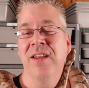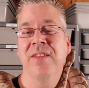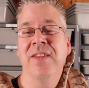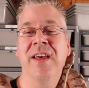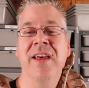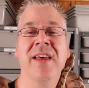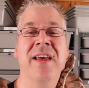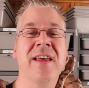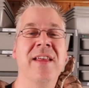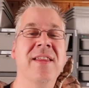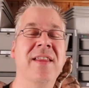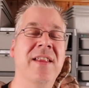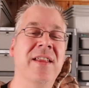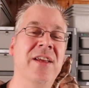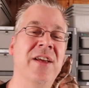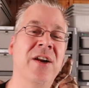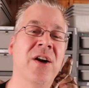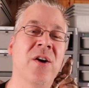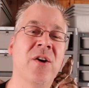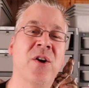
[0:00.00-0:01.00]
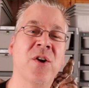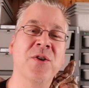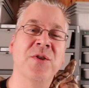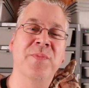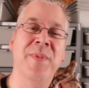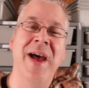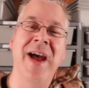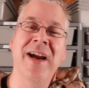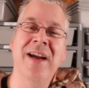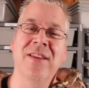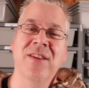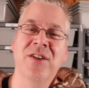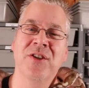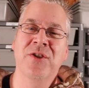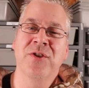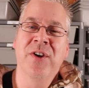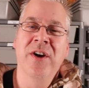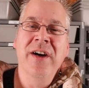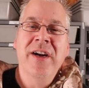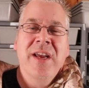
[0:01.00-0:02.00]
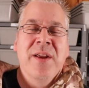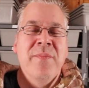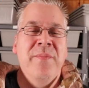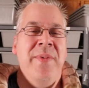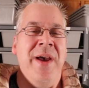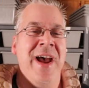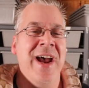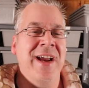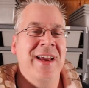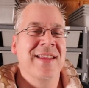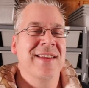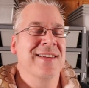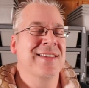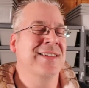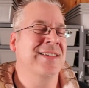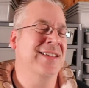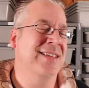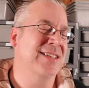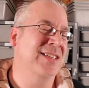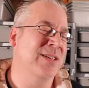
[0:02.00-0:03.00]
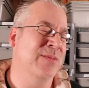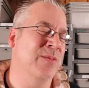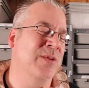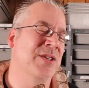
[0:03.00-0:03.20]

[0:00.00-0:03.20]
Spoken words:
then, you know, it goes back in the truck and back in the system,